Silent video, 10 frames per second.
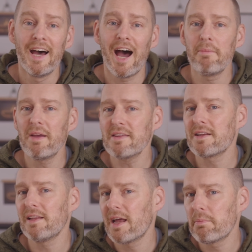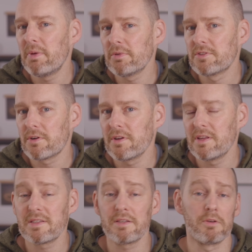I'm guessing a lot of people store
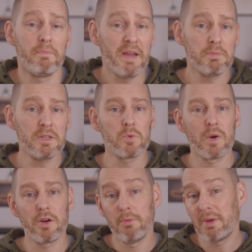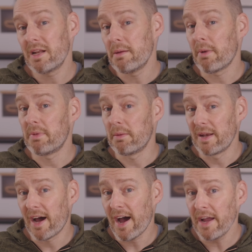these in their basements where humidity might be a bit
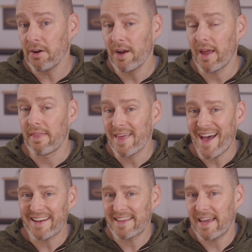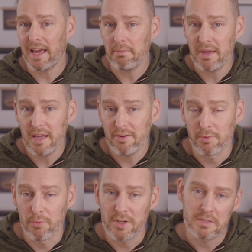higher, and that can make for
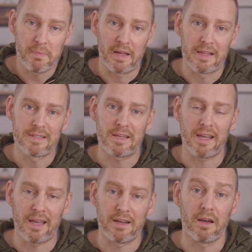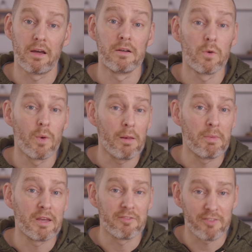moist pellets and
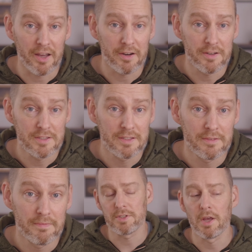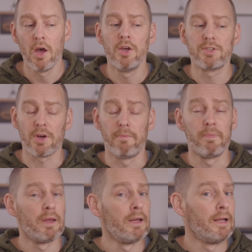underwhelming fires. So,
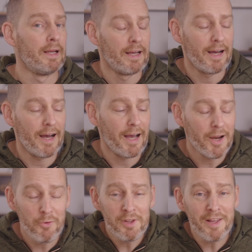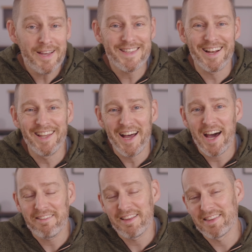I realize that a
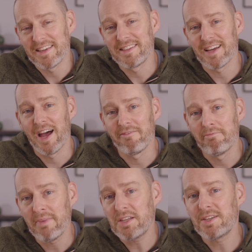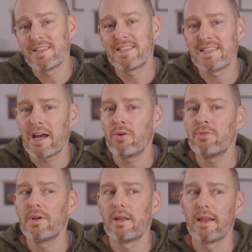lot of the things I've mentioned
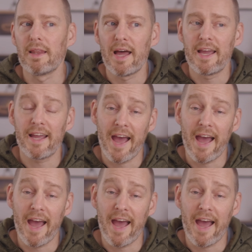sound like a